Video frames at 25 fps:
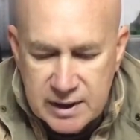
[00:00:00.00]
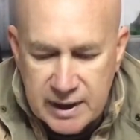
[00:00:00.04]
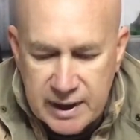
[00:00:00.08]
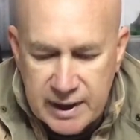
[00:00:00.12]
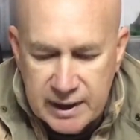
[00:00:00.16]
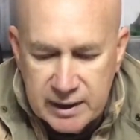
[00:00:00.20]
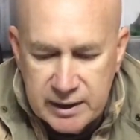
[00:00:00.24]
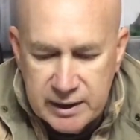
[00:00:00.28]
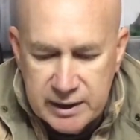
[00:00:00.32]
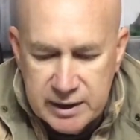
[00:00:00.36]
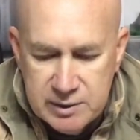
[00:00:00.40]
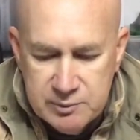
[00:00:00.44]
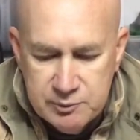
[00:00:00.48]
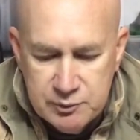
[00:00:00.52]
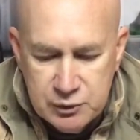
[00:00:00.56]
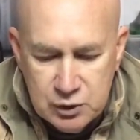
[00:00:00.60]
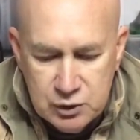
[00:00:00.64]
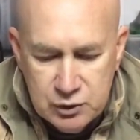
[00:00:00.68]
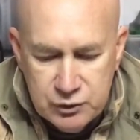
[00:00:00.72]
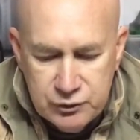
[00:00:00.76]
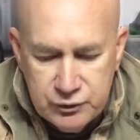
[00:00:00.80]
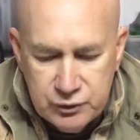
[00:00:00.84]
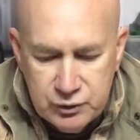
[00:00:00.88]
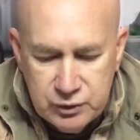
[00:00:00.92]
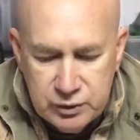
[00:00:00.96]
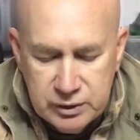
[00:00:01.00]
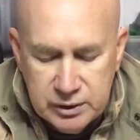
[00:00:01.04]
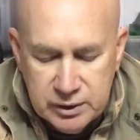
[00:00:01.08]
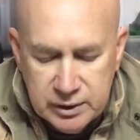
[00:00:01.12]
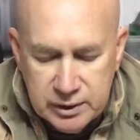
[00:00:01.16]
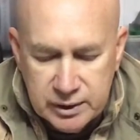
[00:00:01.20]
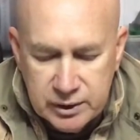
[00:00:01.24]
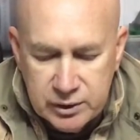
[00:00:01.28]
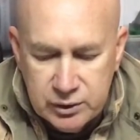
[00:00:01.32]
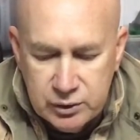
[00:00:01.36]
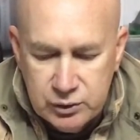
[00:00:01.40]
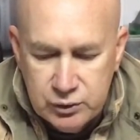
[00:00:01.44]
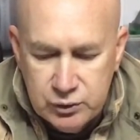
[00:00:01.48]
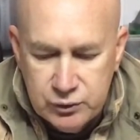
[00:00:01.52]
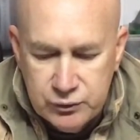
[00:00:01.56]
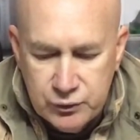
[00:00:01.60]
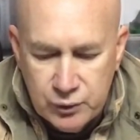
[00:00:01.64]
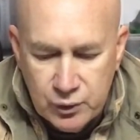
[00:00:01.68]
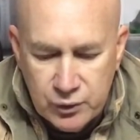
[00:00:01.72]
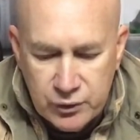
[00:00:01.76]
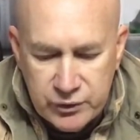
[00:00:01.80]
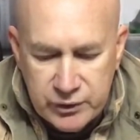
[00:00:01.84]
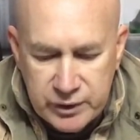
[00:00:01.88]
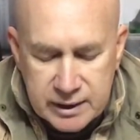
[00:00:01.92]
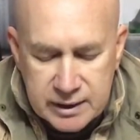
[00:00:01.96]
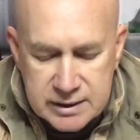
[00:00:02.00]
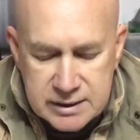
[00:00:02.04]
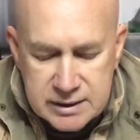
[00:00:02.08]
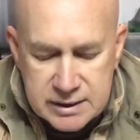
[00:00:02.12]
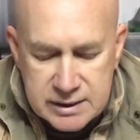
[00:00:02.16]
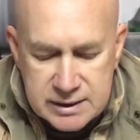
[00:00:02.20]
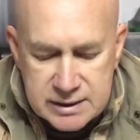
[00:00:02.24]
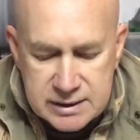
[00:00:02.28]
Active Improved 243,